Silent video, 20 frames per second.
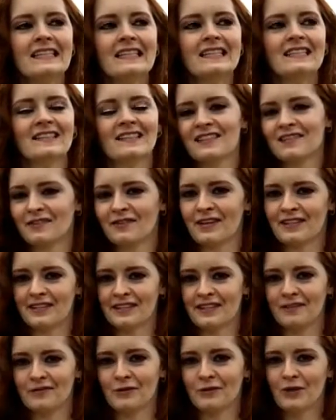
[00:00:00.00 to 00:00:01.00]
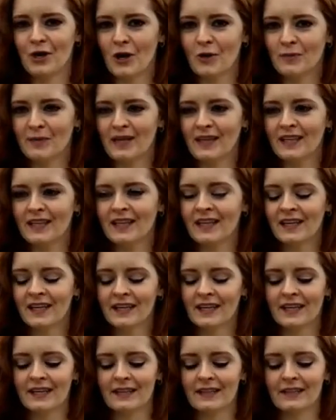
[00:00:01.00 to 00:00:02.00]
let's face it, if you know me,
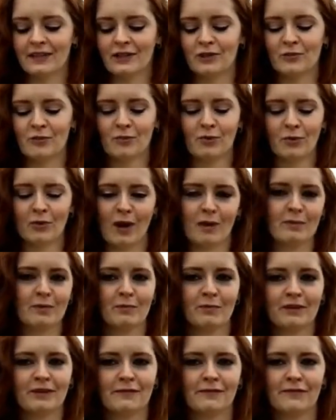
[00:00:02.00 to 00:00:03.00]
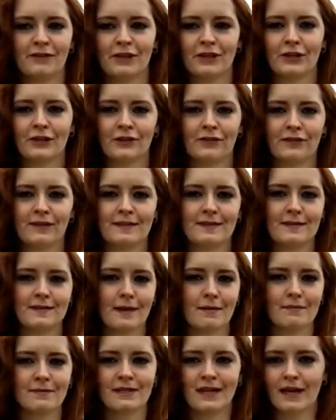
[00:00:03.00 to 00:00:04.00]
you probably figured that
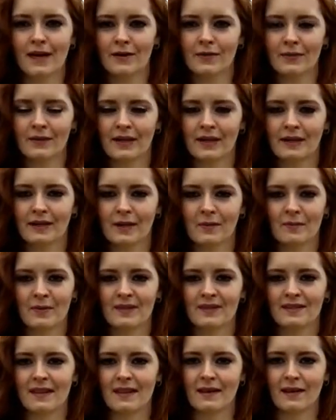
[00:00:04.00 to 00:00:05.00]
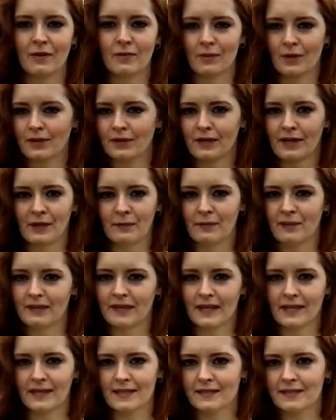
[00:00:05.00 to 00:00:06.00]
someday I would end up as like a weird hippie
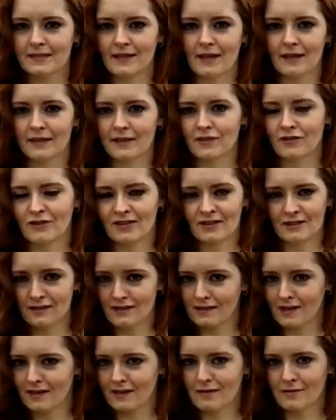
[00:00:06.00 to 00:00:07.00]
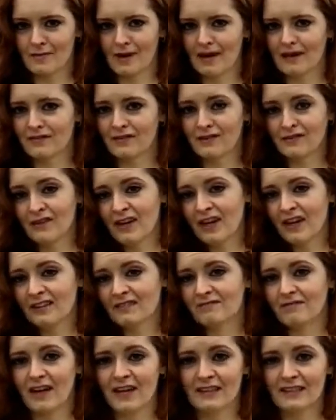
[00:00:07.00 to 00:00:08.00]
lady selling crystals out of the back of a van,
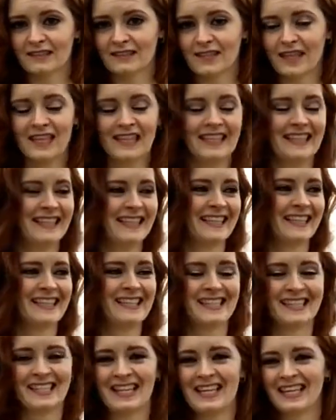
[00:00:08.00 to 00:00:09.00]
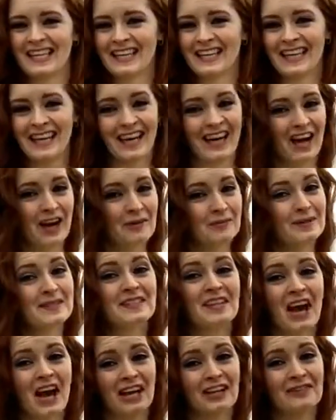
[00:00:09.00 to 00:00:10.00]
right? I was
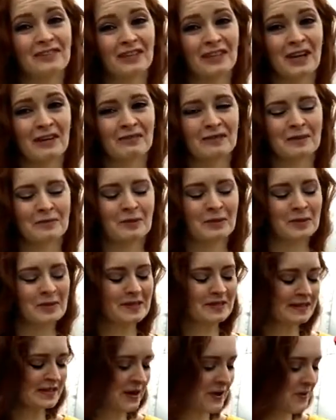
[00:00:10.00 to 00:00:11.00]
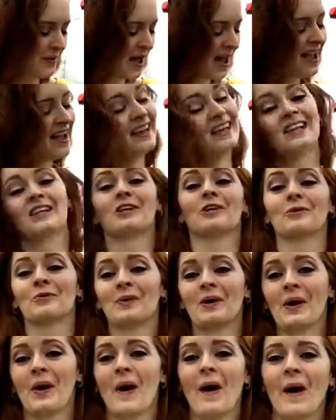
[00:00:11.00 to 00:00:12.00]
kind of inevitable. So here
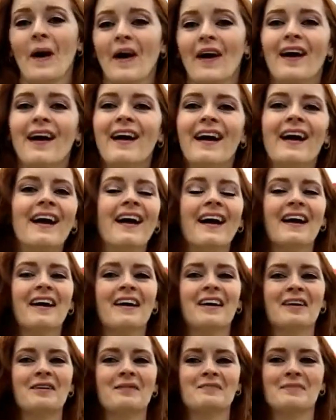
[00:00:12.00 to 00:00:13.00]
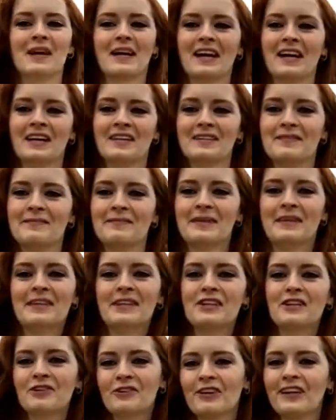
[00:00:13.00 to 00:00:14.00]
we are, and I am
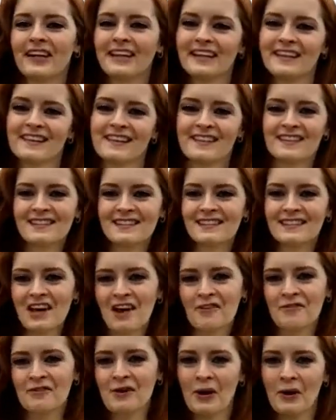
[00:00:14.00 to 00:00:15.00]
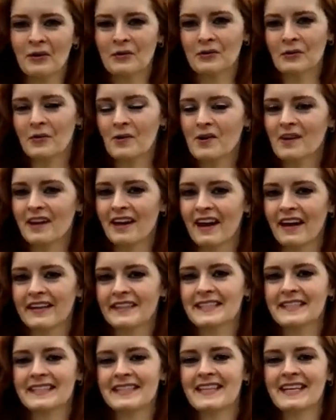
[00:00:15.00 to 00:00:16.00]
creating this stuff called
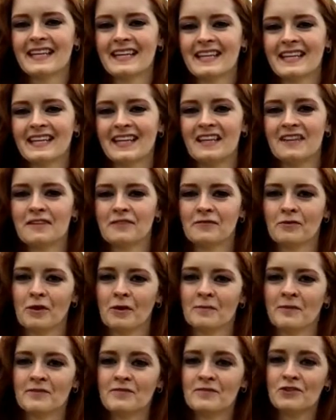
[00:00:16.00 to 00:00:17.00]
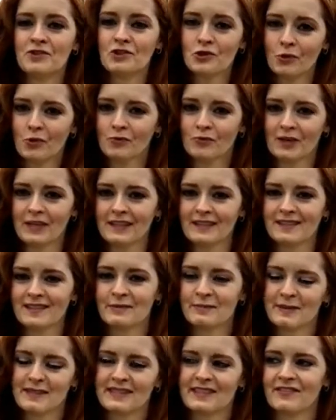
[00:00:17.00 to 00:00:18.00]
Orgonite in the form of jewelry,
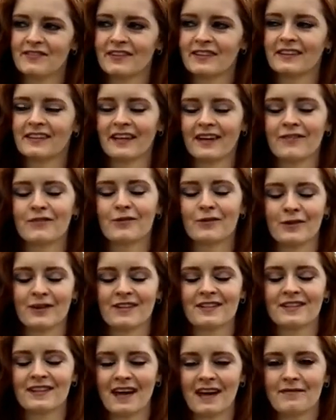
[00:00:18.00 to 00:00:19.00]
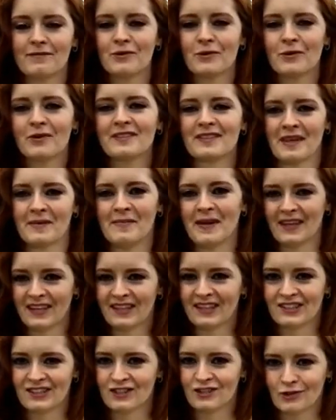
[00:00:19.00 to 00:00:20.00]
specifically. Of course I make it
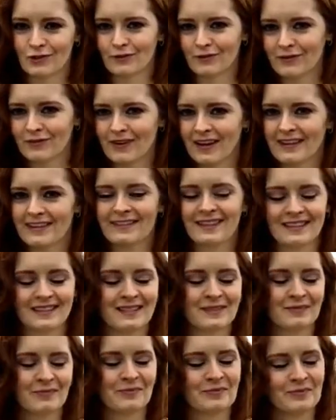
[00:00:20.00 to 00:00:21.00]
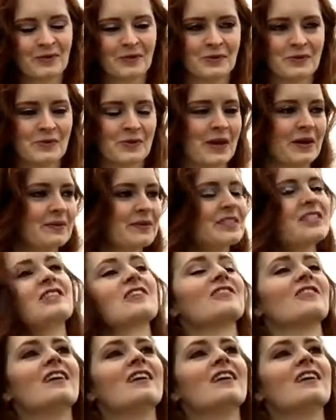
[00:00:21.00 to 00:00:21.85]
into jewelry, right? That's what I would do.